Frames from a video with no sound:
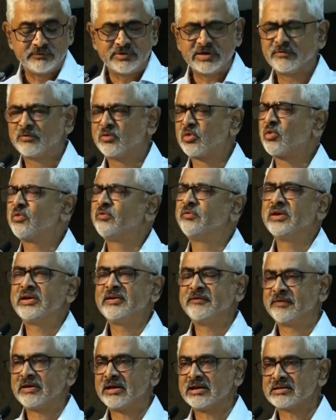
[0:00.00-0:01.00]
we have grown
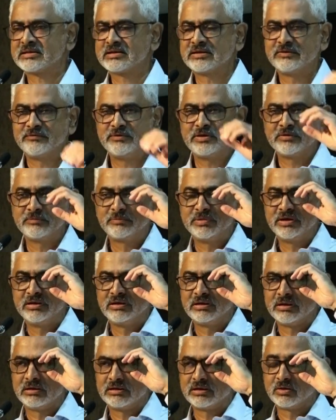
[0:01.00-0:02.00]
very fast, we have
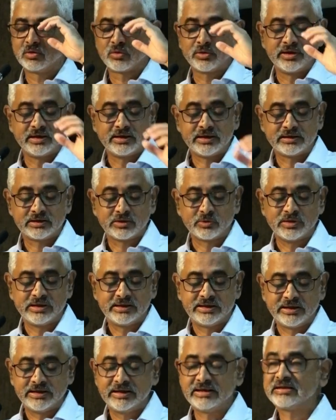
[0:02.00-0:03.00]
been growing at
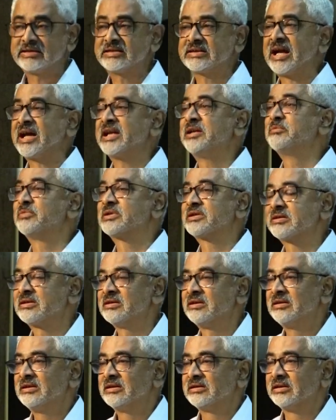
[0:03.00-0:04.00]
20 times
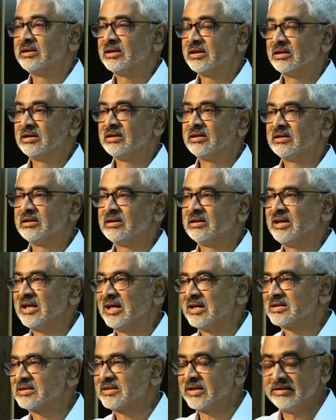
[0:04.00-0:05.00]
the uh,
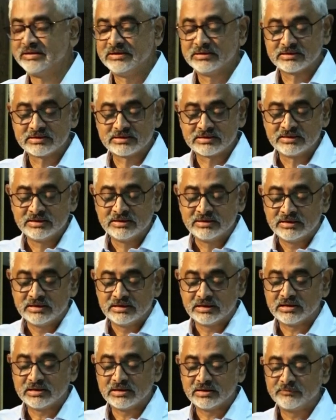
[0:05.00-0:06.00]
last 10 years.
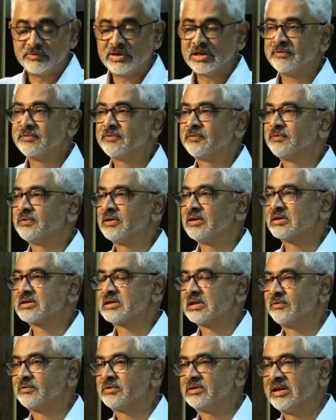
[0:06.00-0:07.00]
Uh, we have uh,
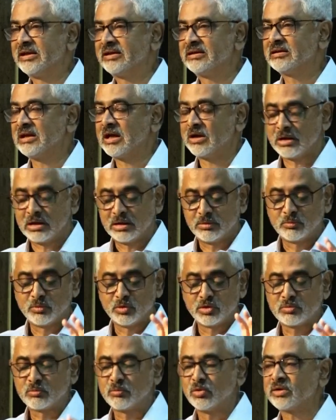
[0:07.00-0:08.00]
served ten,
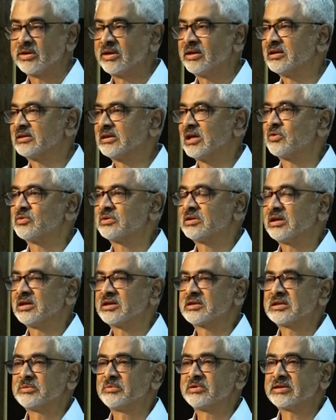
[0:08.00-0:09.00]
more, more than a thousand
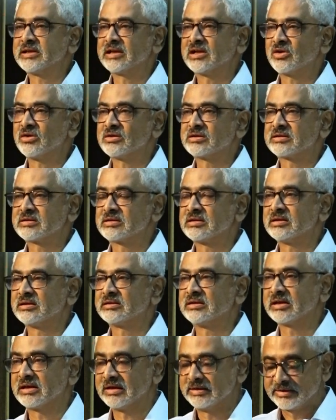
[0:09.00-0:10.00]
customers across
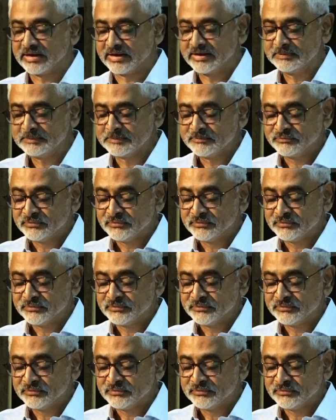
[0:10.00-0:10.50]
the country